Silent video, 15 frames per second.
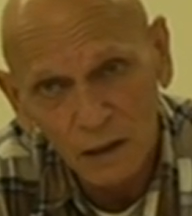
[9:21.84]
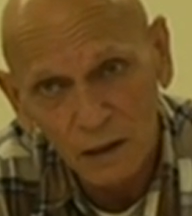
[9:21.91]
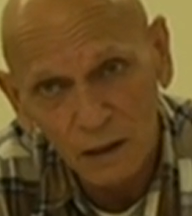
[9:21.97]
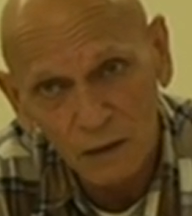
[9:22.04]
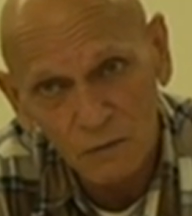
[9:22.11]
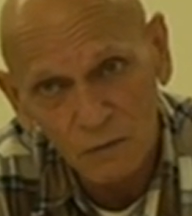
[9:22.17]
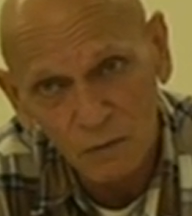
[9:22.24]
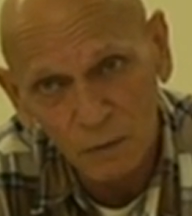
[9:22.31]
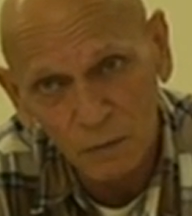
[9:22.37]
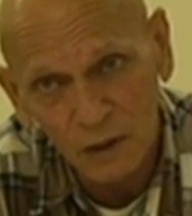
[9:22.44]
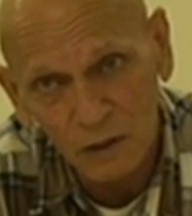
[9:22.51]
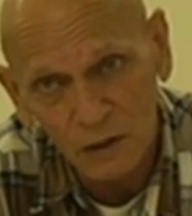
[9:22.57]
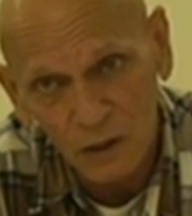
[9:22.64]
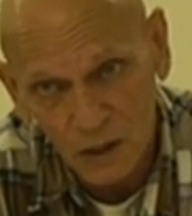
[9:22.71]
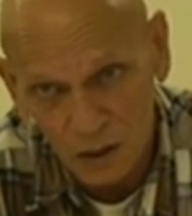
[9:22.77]
We've
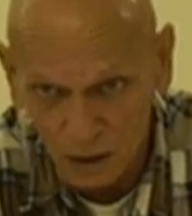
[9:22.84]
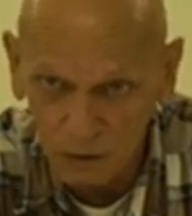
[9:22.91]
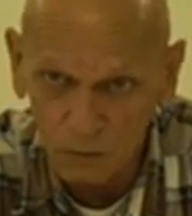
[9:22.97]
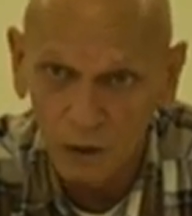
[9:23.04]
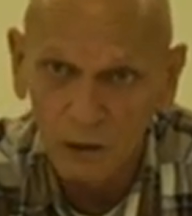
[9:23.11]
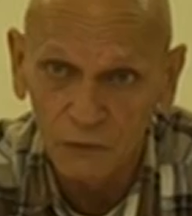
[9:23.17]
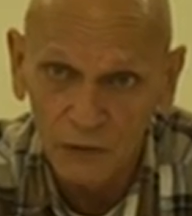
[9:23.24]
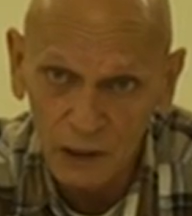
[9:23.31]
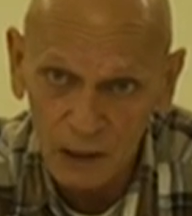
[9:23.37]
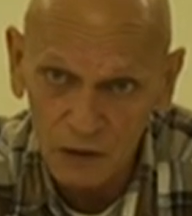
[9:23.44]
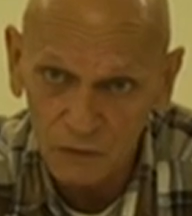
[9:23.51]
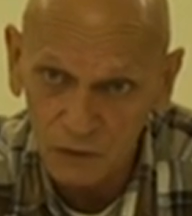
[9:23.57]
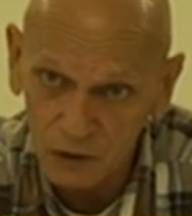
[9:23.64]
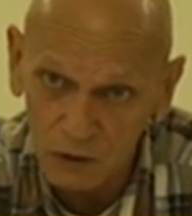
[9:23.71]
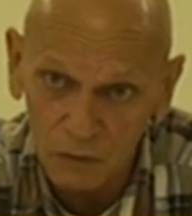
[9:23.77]
been listening to white fellas
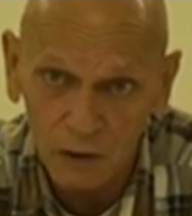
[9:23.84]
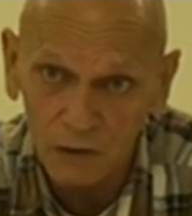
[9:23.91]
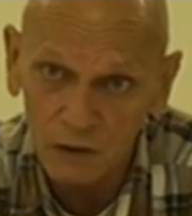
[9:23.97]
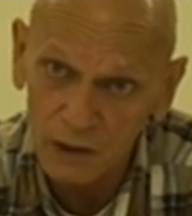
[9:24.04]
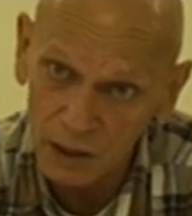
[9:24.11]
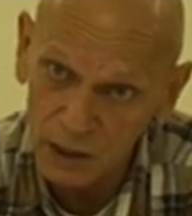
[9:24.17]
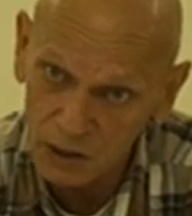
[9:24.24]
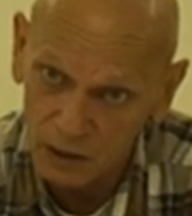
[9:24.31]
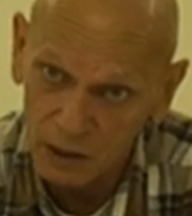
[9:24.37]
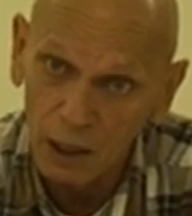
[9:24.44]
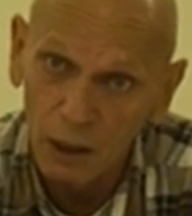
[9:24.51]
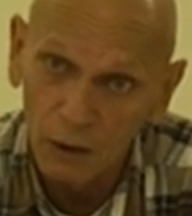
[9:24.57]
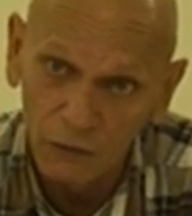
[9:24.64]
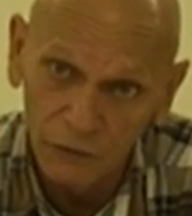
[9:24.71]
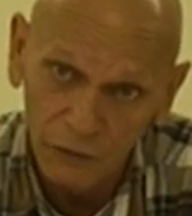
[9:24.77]
for 200 years, and
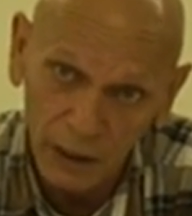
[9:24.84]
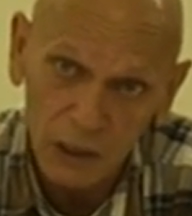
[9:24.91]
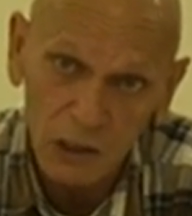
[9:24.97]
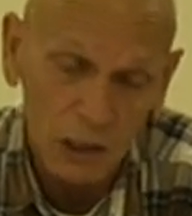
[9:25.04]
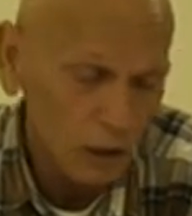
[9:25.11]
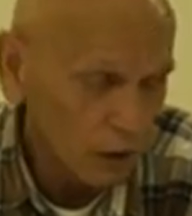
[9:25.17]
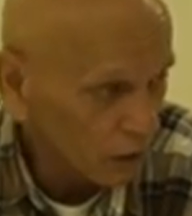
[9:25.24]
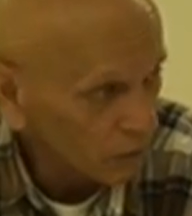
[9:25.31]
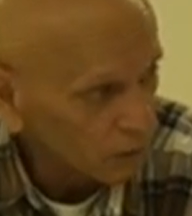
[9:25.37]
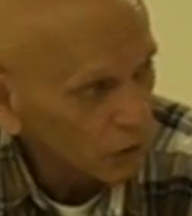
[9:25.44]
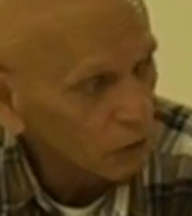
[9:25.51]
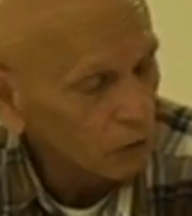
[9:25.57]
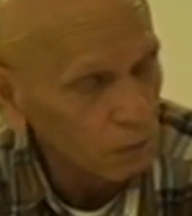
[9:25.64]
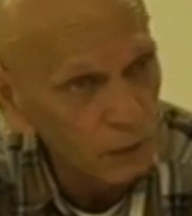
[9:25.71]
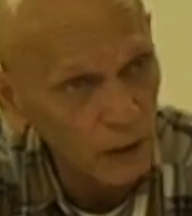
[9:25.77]
no offence, a lot of them are
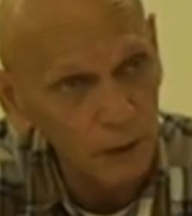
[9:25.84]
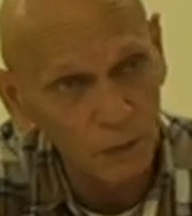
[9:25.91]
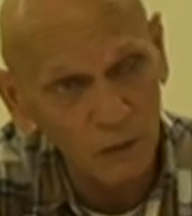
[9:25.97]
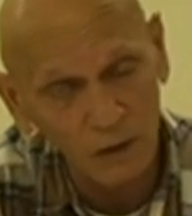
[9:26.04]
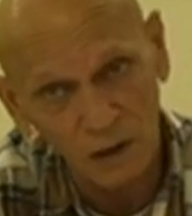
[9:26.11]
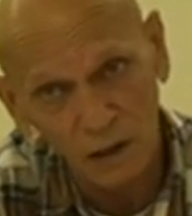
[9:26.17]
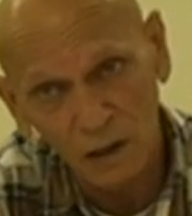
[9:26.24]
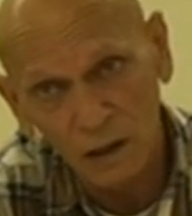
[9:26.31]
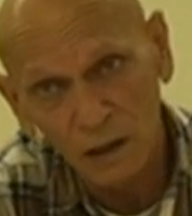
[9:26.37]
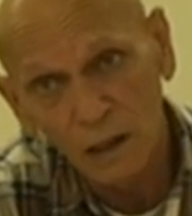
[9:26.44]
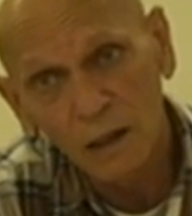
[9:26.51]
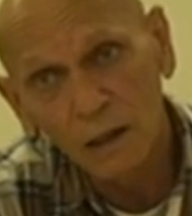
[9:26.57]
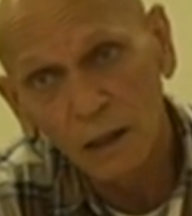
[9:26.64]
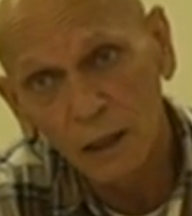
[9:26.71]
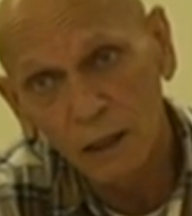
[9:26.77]
good people.
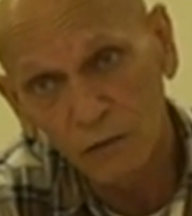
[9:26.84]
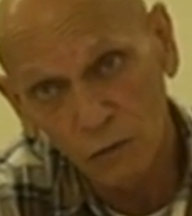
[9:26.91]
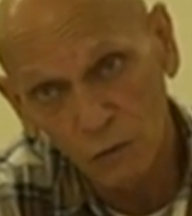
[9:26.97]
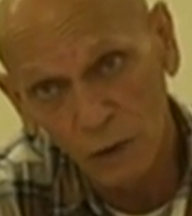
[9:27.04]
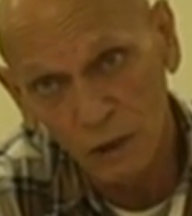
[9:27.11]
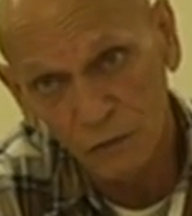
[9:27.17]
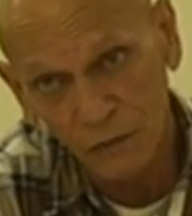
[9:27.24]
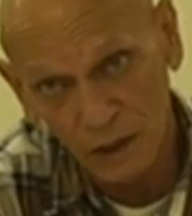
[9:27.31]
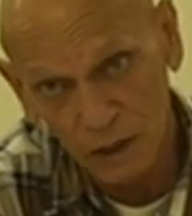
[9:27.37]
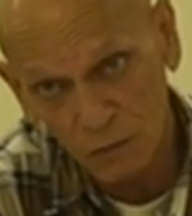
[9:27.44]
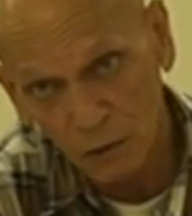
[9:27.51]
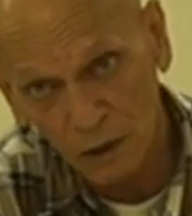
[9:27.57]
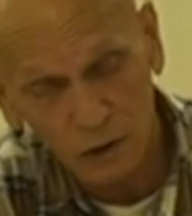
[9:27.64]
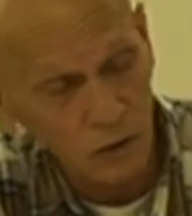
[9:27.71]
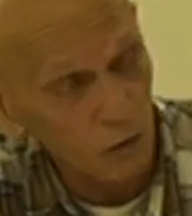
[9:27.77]
And if the white fellas
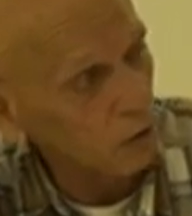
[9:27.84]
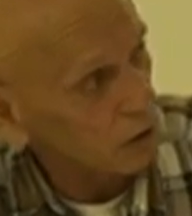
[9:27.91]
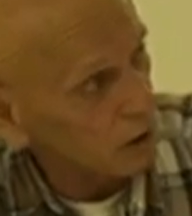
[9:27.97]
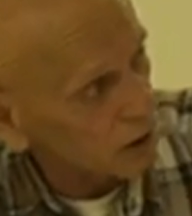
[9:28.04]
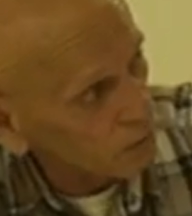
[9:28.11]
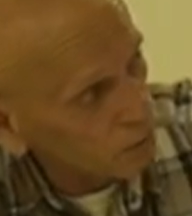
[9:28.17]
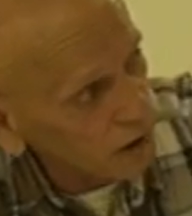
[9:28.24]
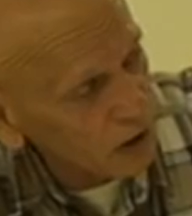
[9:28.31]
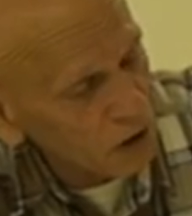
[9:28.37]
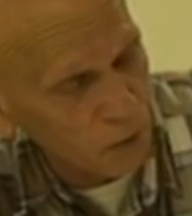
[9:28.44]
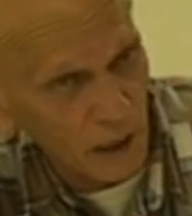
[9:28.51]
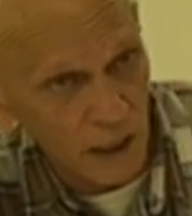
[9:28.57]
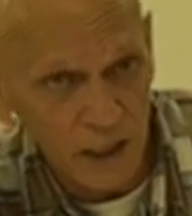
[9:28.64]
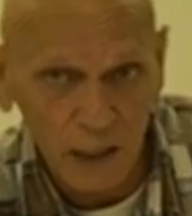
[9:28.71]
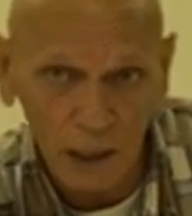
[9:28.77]
want to talk, the big
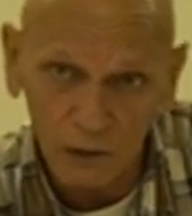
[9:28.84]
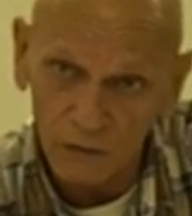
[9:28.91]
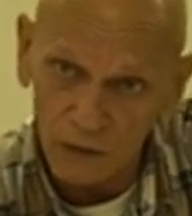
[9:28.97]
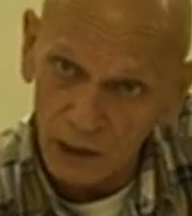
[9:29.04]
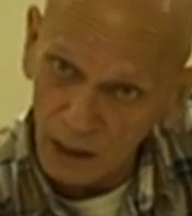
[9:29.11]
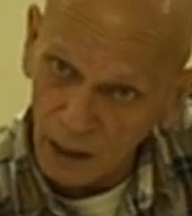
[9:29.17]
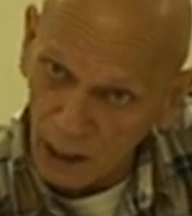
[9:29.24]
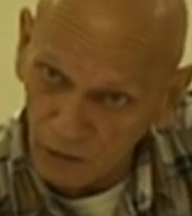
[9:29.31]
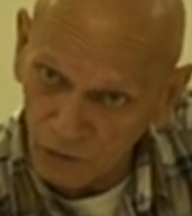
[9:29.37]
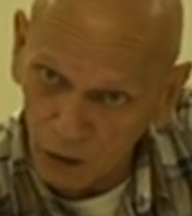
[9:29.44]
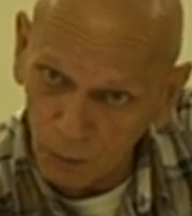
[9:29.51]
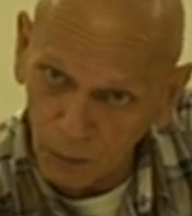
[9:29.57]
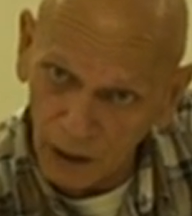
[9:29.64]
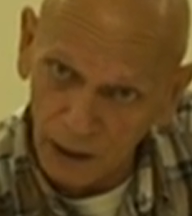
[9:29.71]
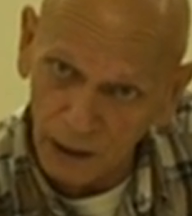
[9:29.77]
space over there, half the
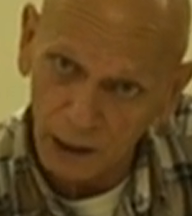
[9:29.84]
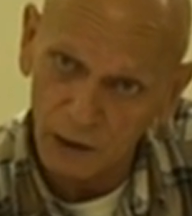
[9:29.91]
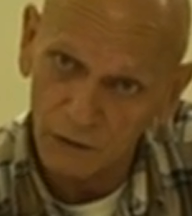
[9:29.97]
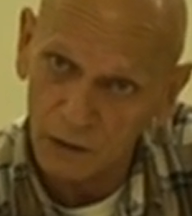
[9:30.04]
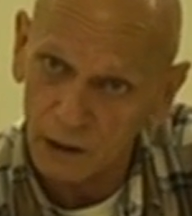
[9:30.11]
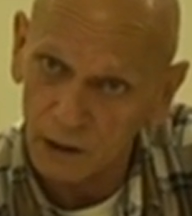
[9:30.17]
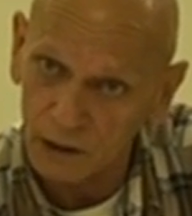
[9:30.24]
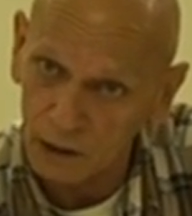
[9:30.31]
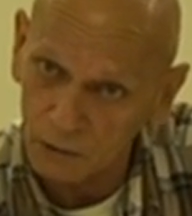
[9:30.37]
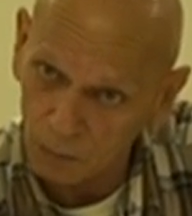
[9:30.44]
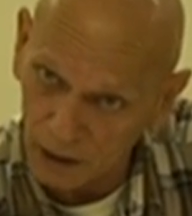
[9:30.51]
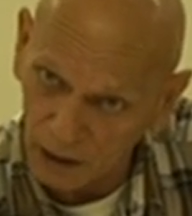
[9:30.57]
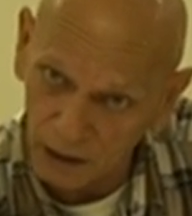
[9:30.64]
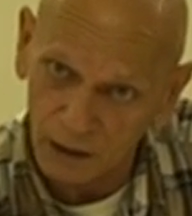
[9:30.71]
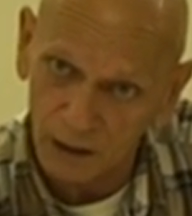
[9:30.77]
park over there, in that
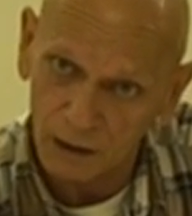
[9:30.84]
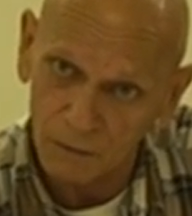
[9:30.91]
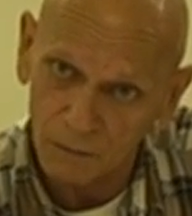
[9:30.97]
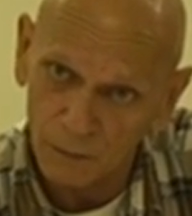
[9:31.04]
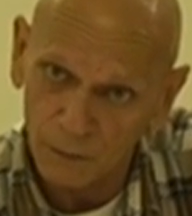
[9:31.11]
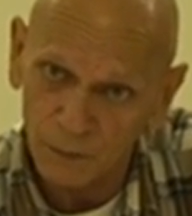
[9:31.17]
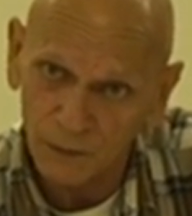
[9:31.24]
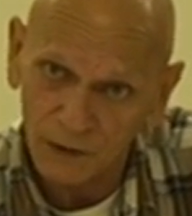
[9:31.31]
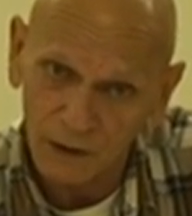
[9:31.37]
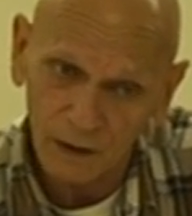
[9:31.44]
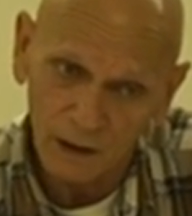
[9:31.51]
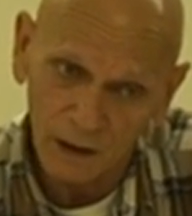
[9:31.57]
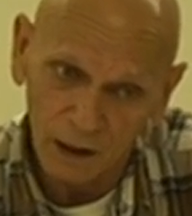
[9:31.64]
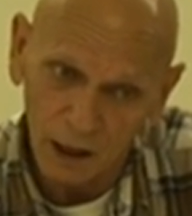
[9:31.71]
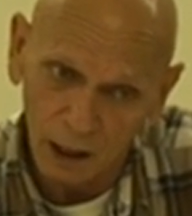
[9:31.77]
part of the
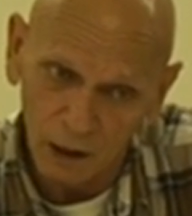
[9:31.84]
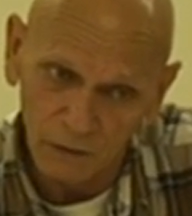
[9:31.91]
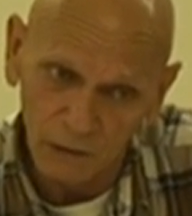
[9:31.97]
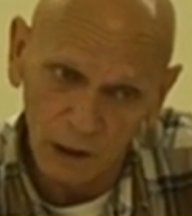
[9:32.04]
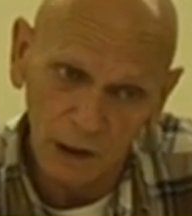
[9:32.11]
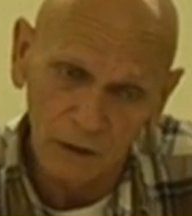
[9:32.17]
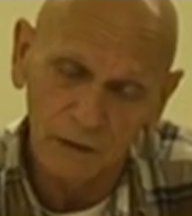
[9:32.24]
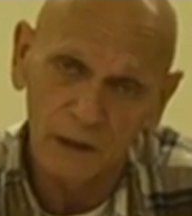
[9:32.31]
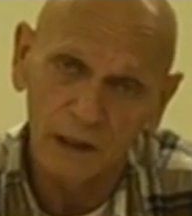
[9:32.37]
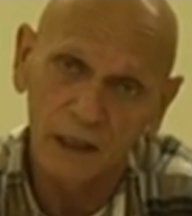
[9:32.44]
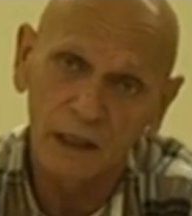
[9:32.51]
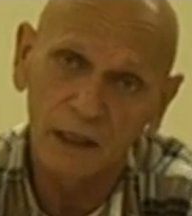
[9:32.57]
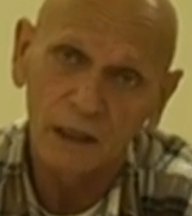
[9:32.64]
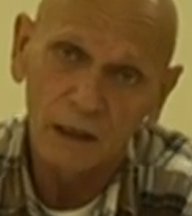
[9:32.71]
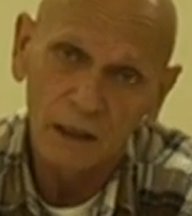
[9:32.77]
oval over
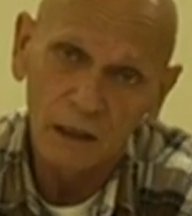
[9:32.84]
there,